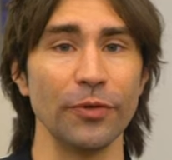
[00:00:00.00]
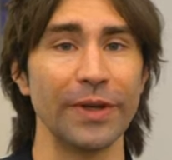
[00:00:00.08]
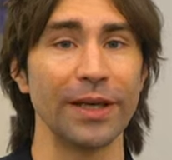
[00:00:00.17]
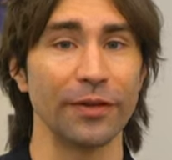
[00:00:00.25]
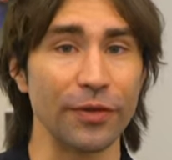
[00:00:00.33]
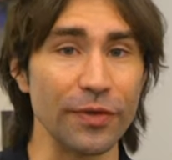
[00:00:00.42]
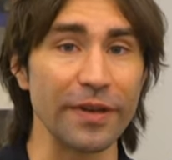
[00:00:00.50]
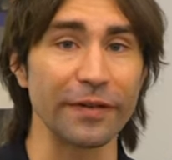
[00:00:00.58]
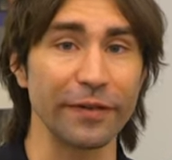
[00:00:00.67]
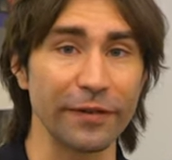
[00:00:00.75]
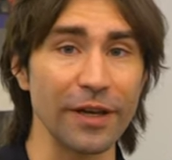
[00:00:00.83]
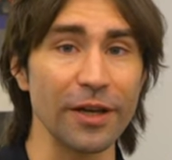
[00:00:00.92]
moving into the
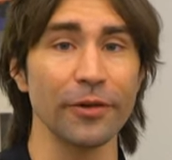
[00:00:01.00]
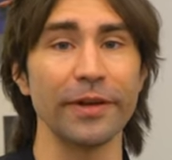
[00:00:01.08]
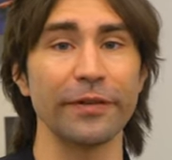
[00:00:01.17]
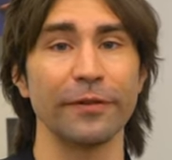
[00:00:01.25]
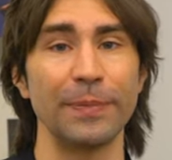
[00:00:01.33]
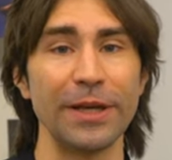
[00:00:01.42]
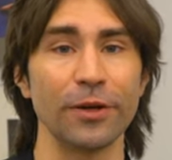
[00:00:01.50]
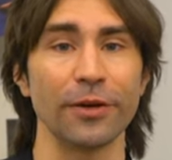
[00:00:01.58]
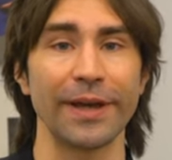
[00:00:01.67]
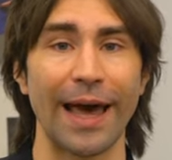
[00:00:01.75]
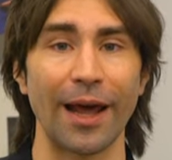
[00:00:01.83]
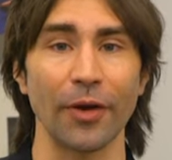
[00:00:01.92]
serious
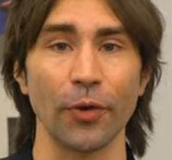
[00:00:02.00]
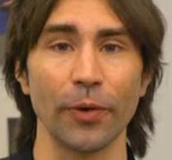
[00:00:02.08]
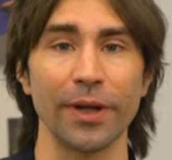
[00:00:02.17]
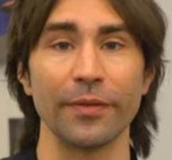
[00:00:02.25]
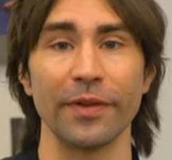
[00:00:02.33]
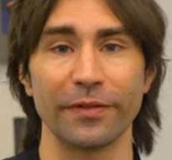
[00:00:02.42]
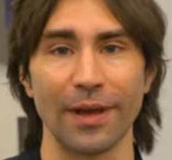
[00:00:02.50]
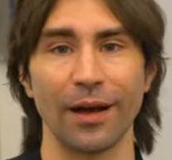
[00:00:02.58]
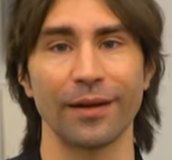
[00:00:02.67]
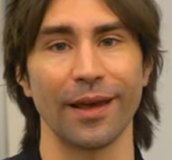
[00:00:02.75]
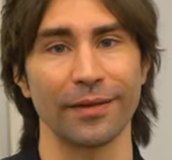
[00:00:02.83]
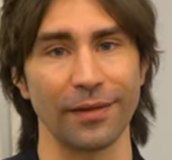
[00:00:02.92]
speaker category of the
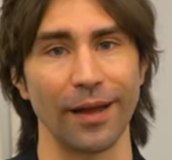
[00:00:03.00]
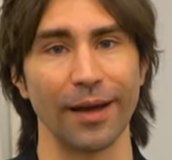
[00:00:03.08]
Soundcast